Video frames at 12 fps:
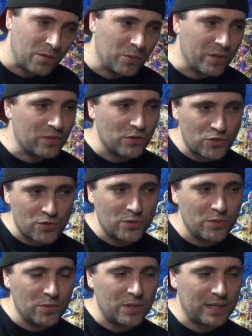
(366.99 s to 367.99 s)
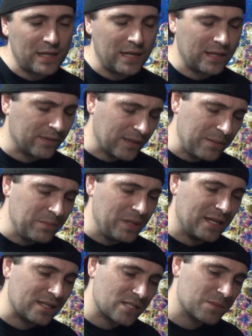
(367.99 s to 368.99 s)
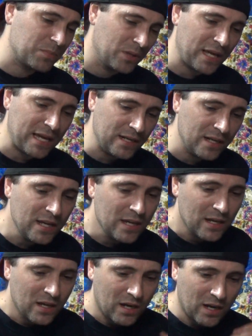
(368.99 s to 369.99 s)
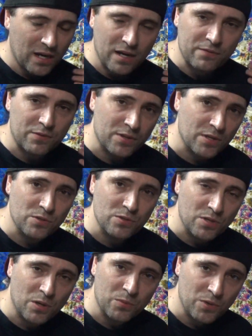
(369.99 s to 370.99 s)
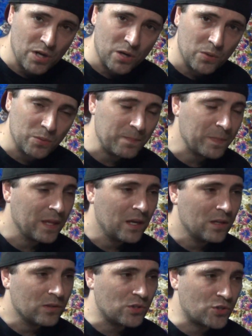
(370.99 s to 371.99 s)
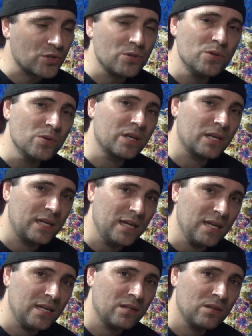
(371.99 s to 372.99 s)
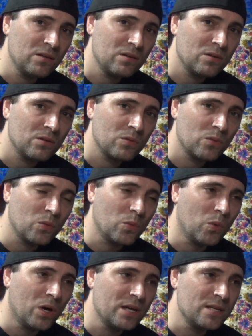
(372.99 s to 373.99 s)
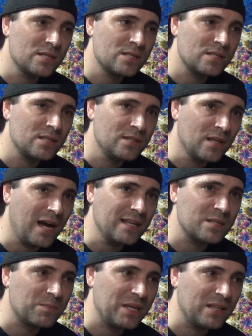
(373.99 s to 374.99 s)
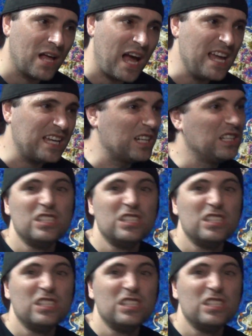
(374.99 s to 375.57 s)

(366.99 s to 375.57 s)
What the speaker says: With the True Hookah King. And let me explain for those who don't know. The True Hookah King was not to be like,